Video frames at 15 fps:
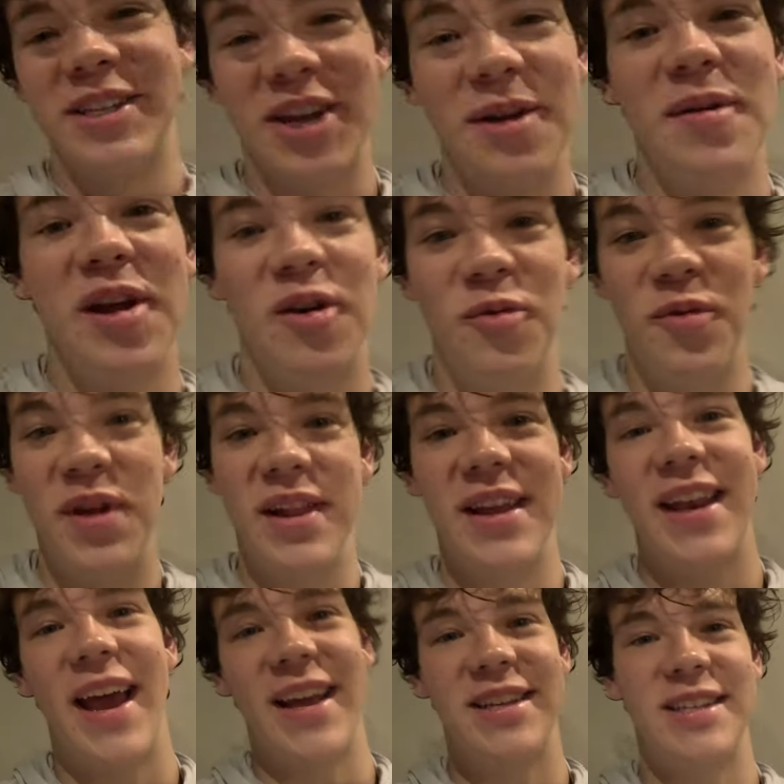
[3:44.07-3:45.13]
It's gonna be a really
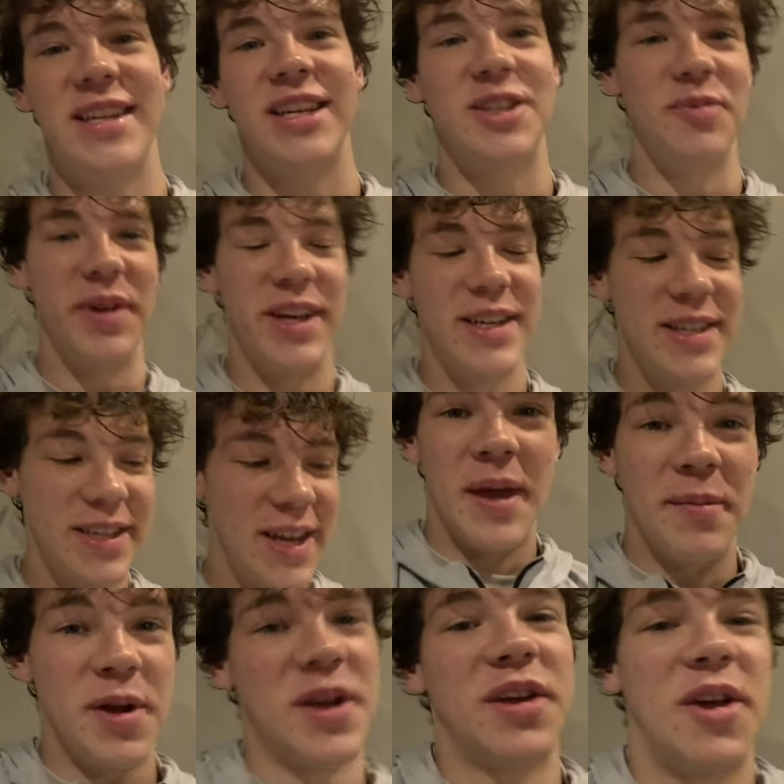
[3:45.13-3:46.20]
nice 6 weeks.
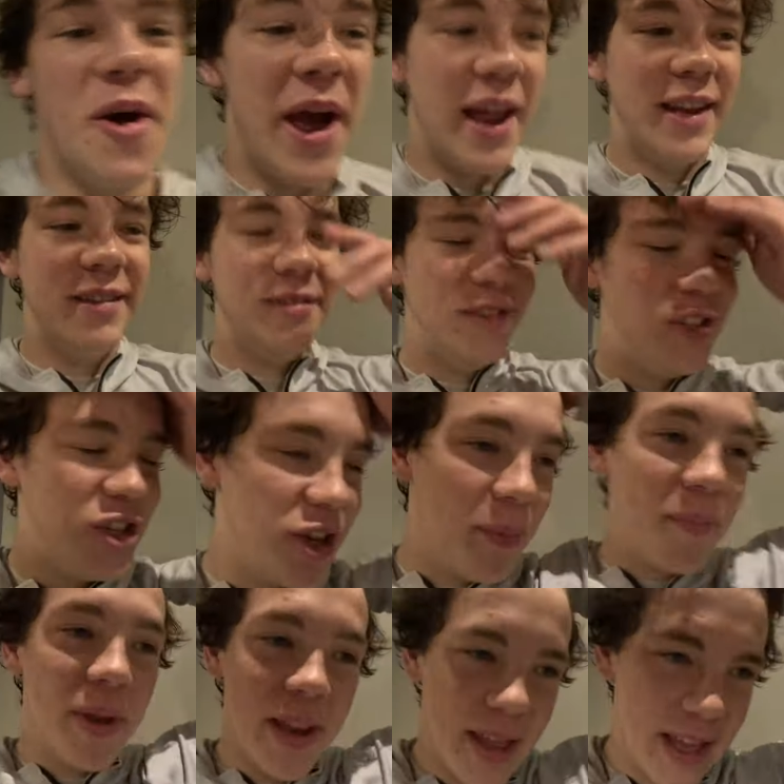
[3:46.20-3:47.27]
I'm gonna go ahead and
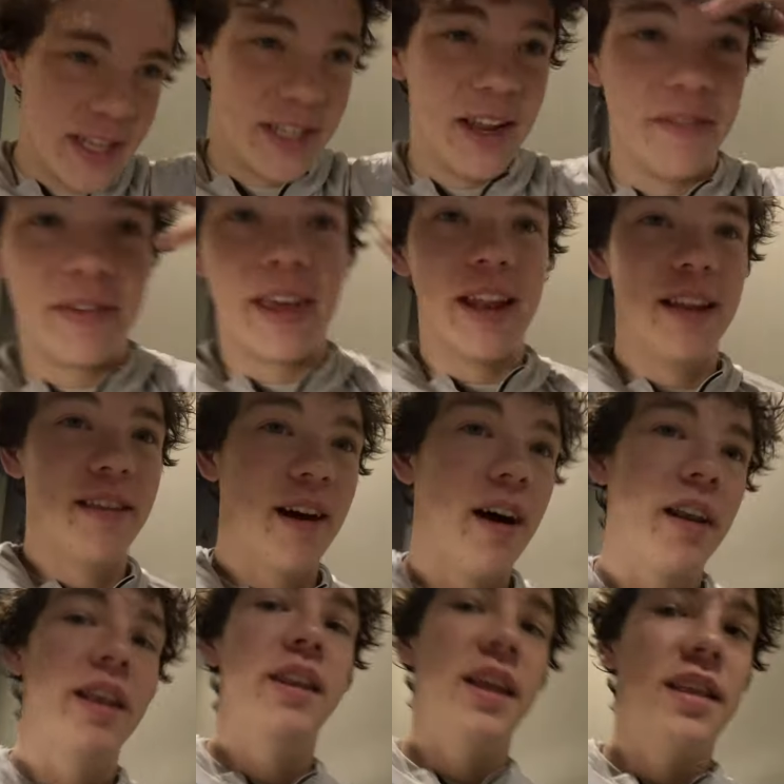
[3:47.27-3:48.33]
jump into this stuff, get it
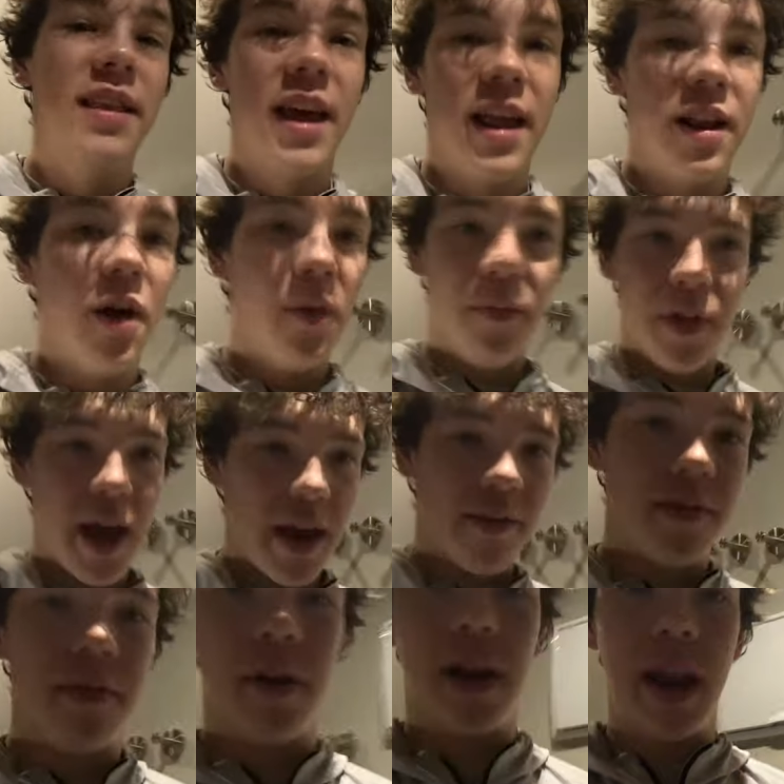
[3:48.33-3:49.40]
done, and then hopefully have
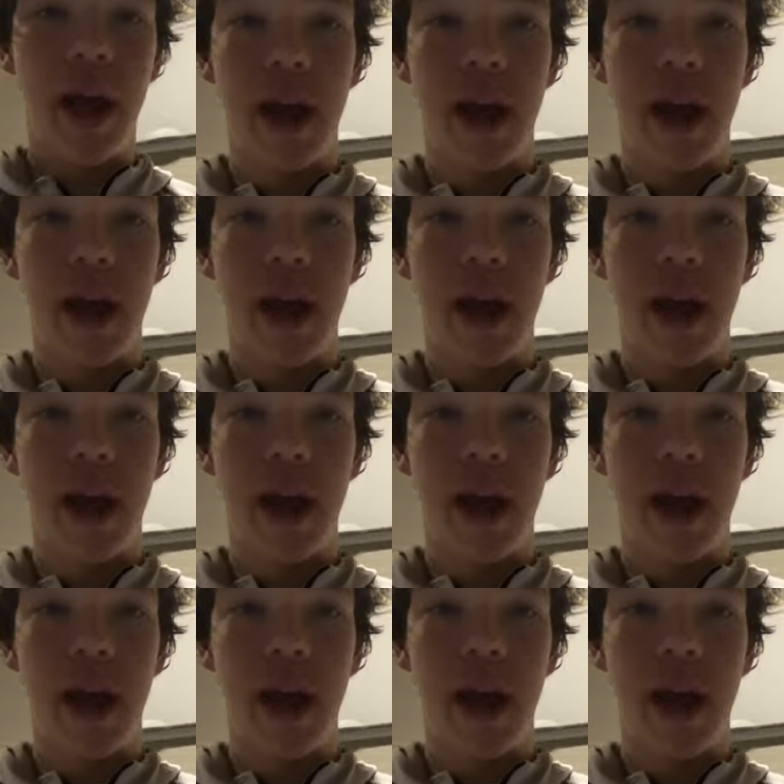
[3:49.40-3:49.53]
a fun